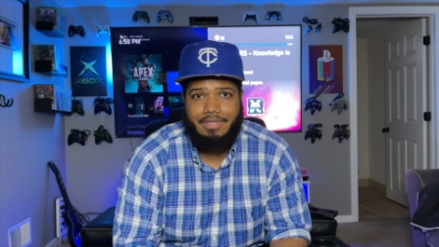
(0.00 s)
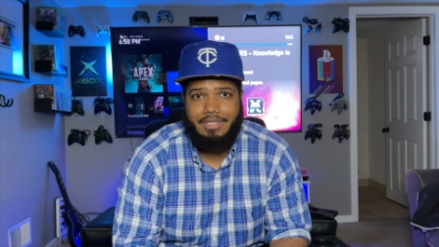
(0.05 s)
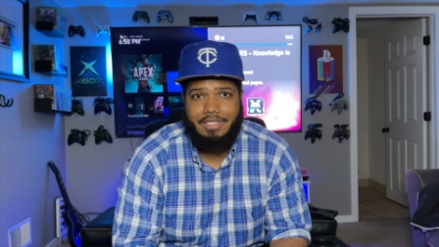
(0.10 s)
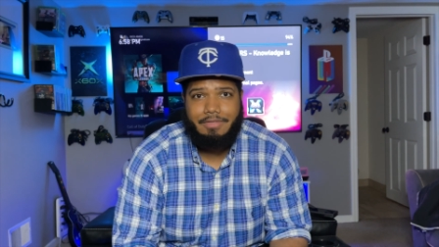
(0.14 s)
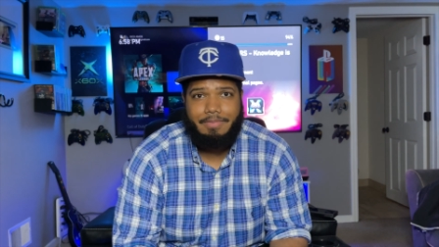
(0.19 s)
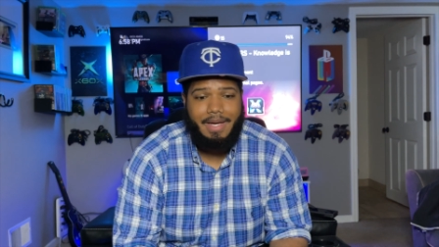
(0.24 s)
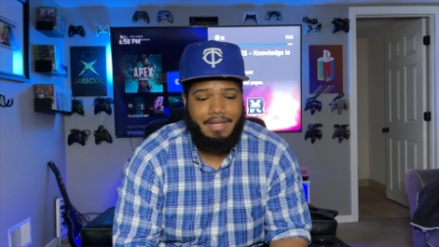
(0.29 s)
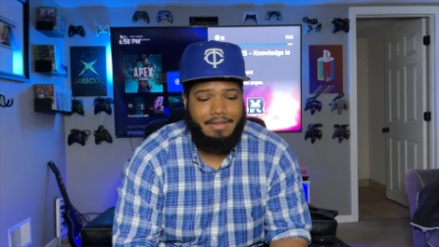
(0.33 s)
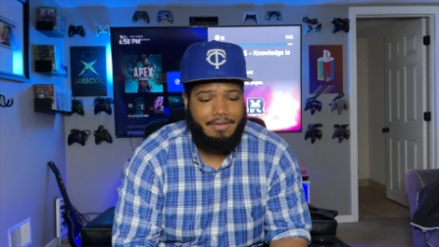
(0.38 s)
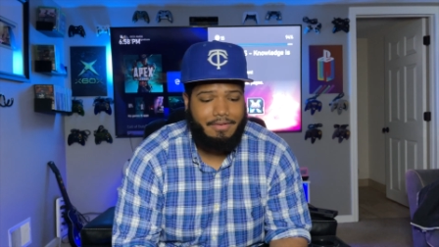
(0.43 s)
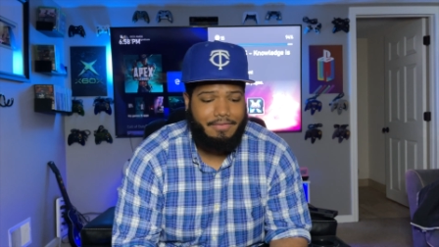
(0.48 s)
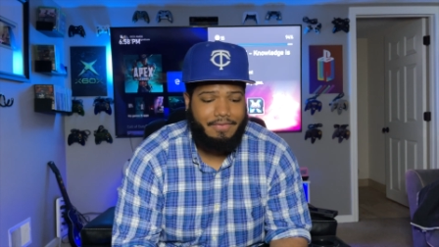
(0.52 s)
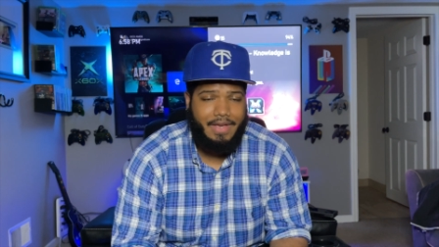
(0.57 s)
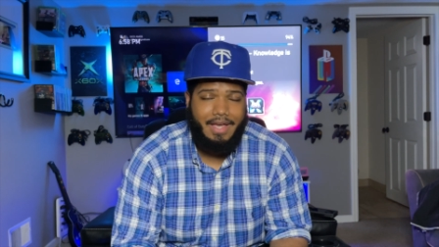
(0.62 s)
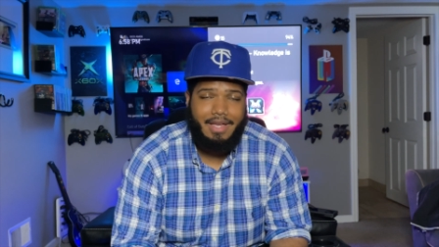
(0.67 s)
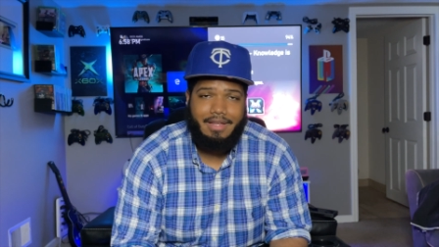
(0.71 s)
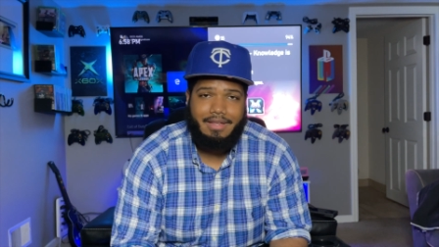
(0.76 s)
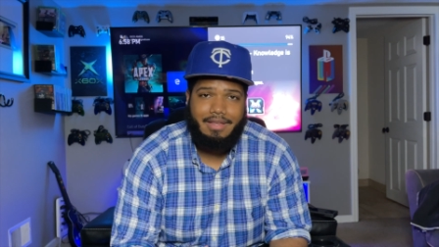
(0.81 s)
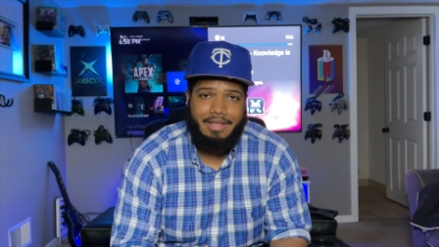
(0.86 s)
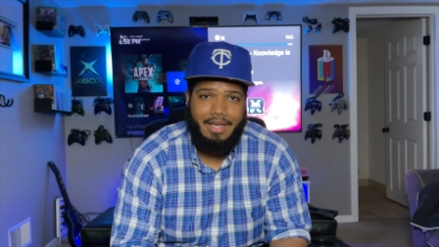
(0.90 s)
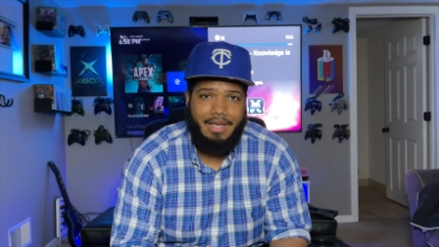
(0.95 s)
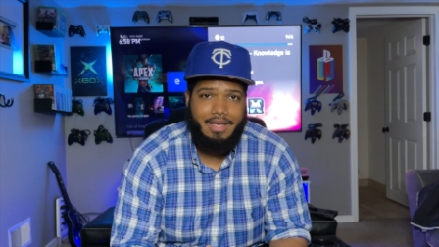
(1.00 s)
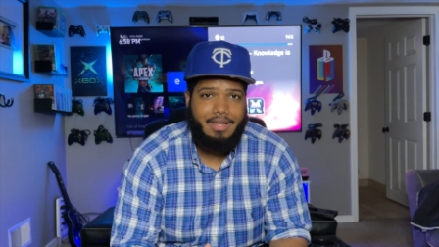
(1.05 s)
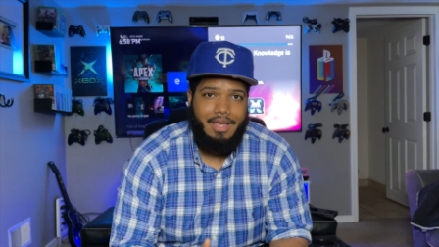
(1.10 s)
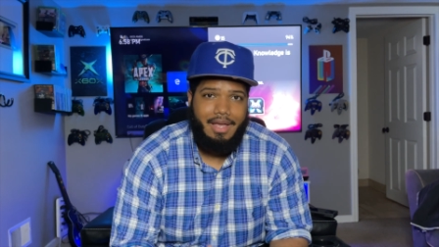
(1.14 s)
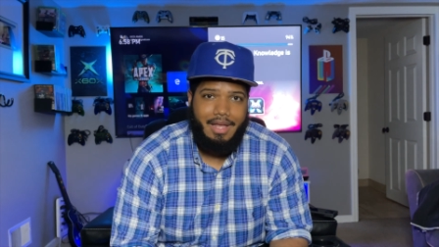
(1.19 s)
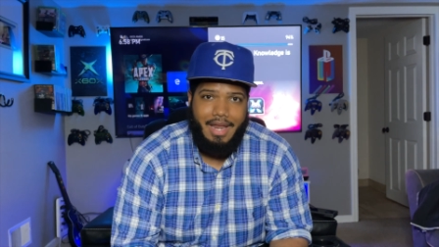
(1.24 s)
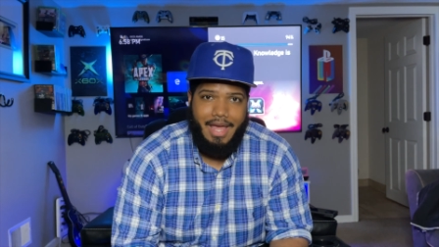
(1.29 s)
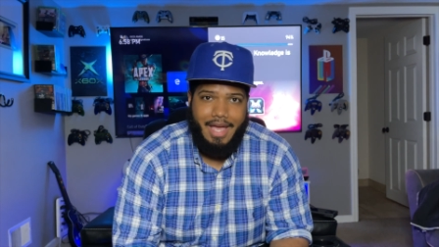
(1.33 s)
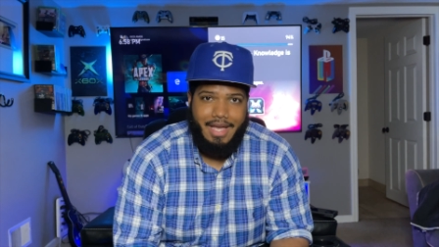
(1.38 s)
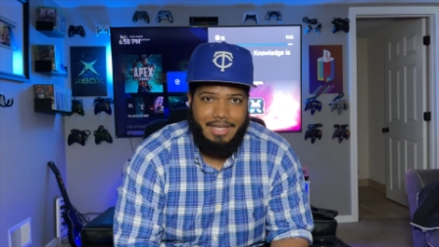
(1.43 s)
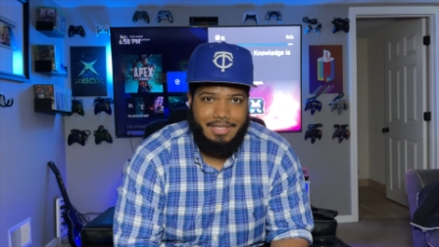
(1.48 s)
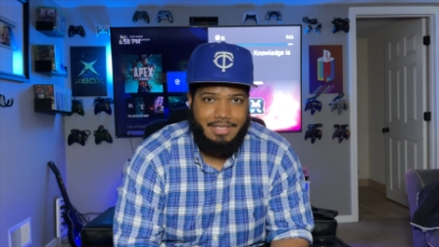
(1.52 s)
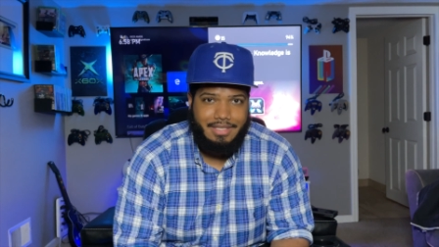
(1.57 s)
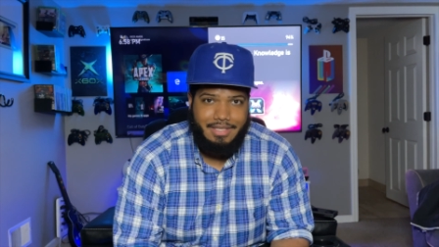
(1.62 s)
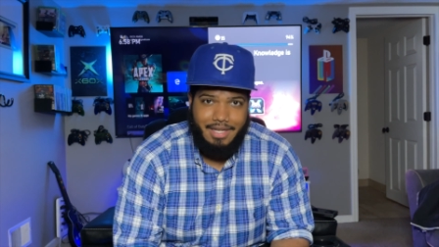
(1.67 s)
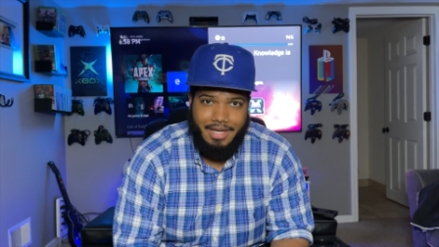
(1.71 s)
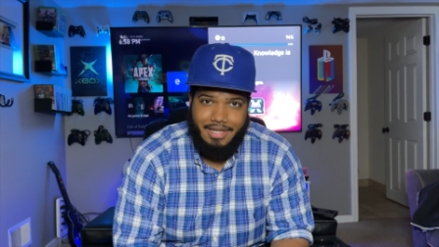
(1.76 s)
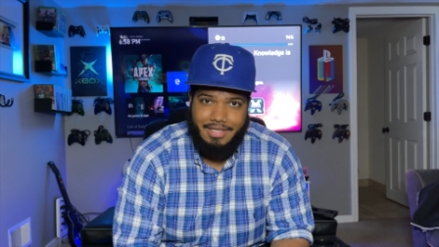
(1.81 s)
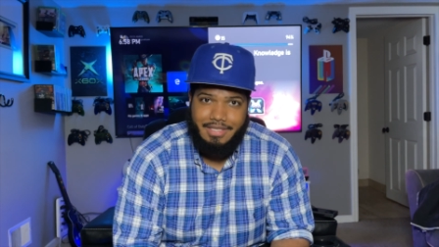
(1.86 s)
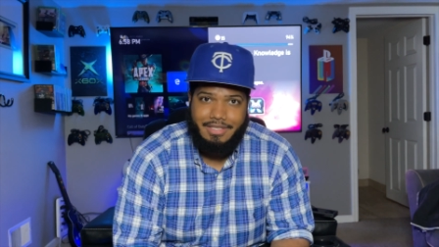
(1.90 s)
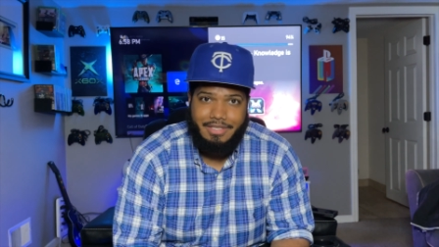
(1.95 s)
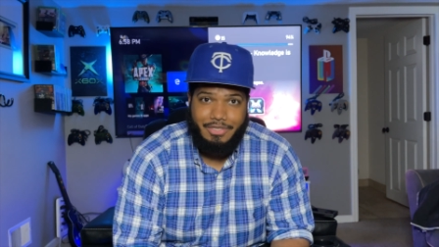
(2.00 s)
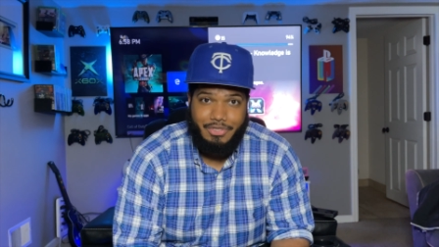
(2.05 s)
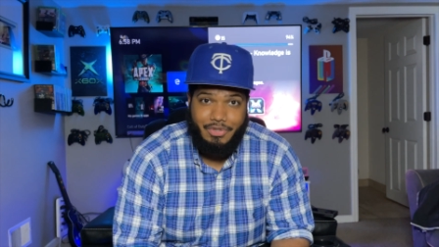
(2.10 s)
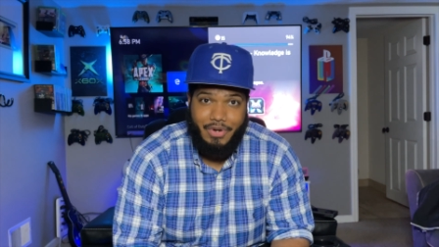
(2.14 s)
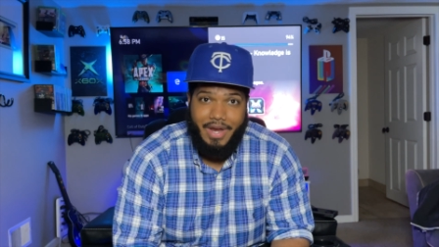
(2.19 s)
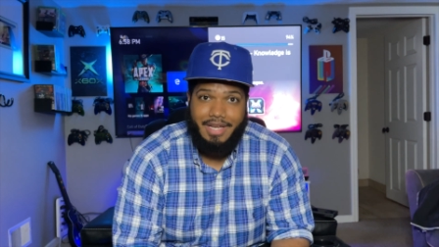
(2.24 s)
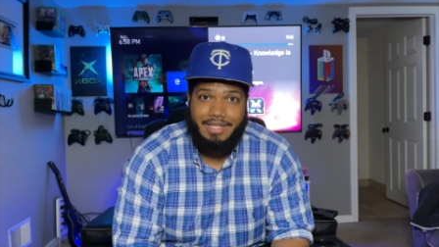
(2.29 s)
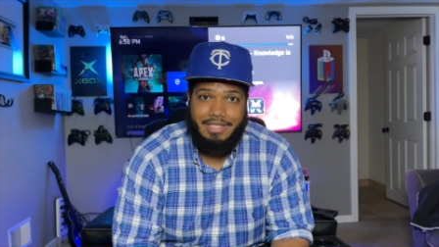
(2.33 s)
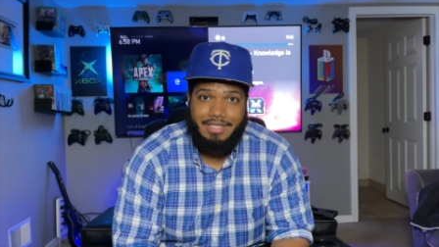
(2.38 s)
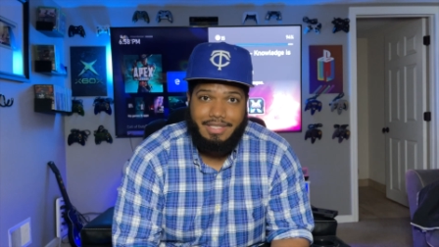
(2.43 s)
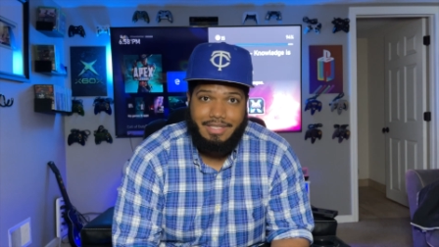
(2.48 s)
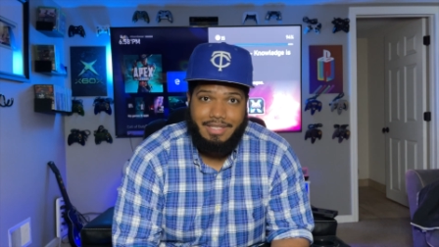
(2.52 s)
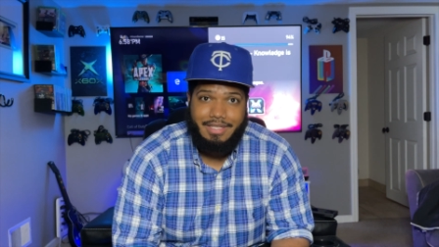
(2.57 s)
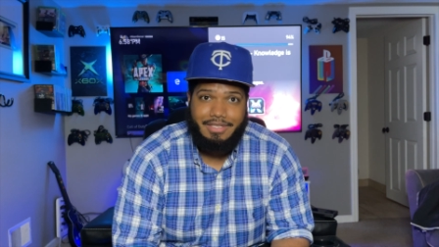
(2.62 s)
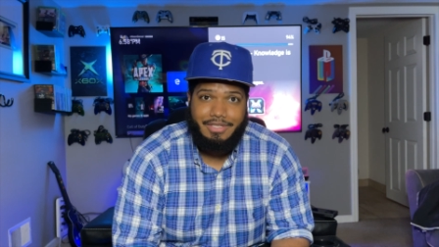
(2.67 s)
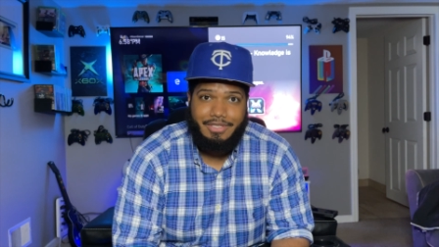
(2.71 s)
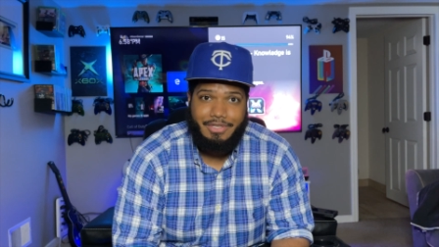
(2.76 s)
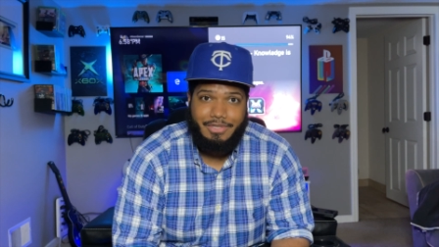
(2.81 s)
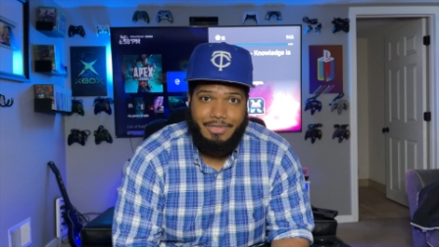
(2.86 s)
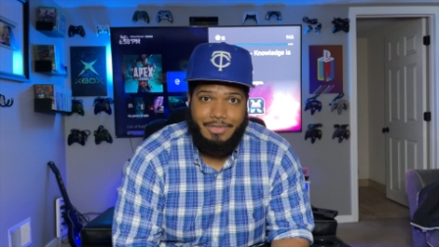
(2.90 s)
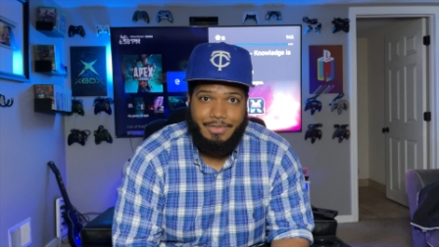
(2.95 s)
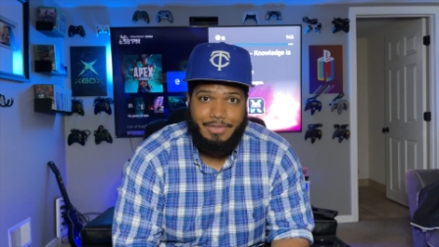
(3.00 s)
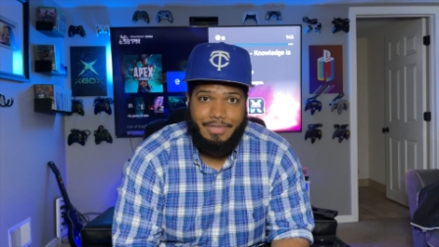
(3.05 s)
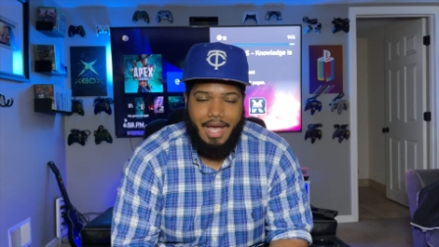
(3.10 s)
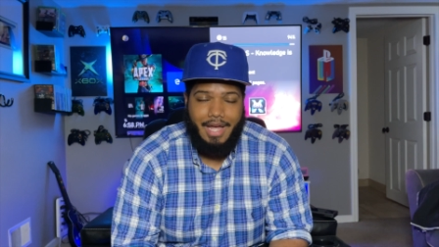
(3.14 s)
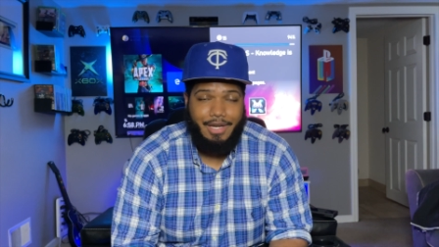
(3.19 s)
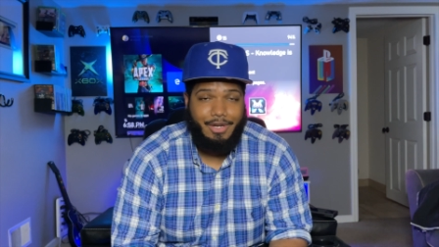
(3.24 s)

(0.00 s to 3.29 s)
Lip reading: despite the fact that it has dust attraction issues,